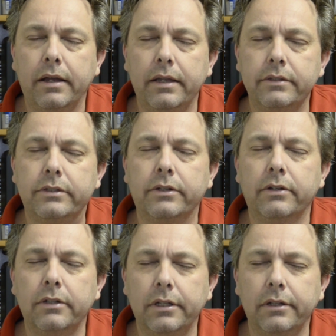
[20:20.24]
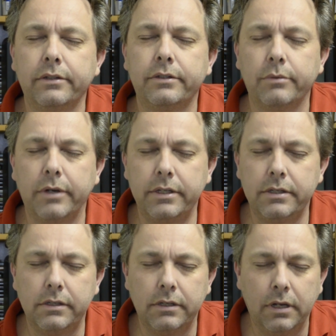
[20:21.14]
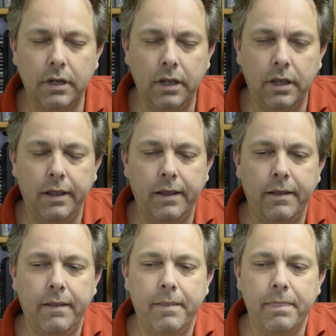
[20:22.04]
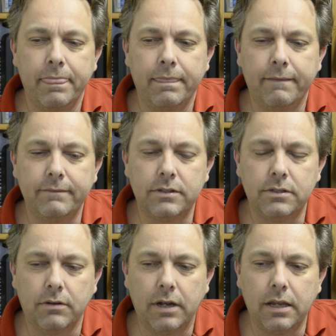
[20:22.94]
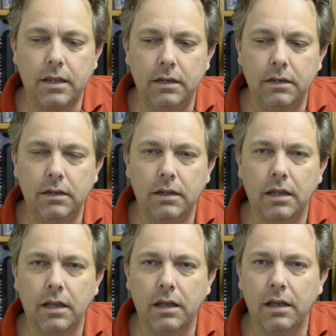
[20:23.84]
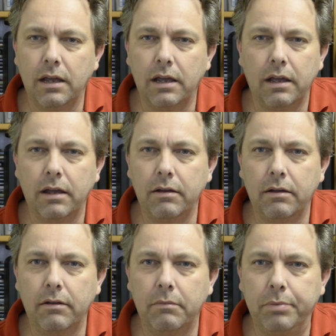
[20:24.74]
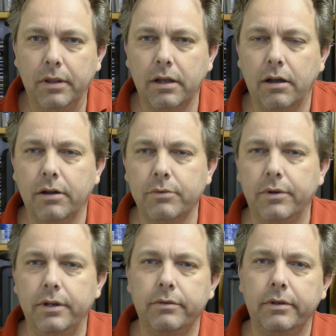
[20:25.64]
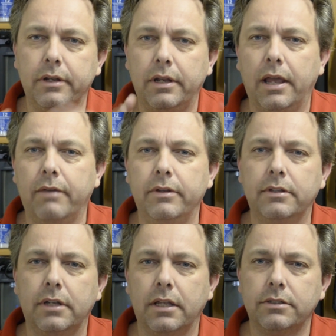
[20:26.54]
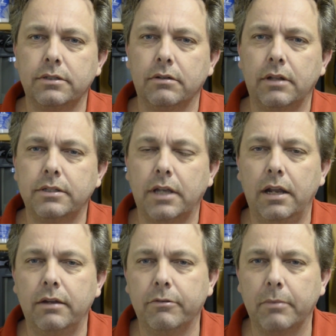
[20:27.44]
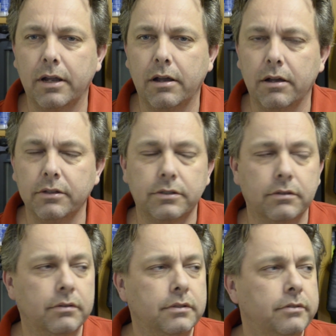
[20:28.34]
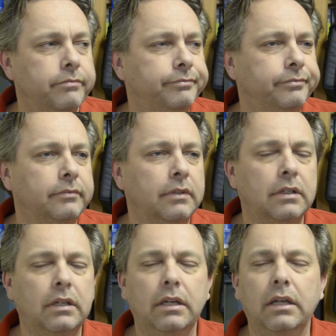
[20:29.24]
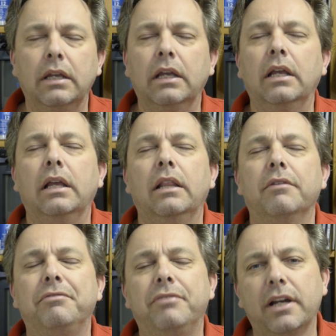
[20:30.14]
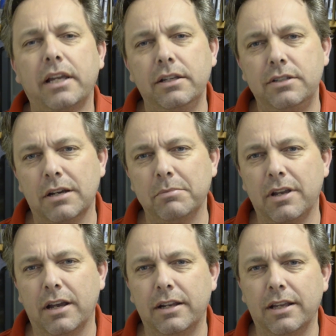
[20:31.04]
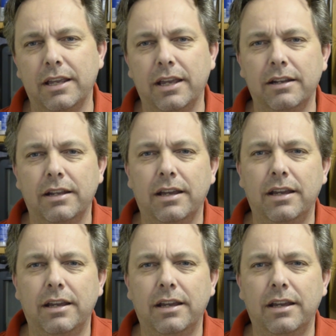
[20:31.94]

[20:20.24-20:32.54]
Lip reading: Installed a little switch so I can plug hardware into it and have internet. So that's handy for my consoles. The fucking jump cut again.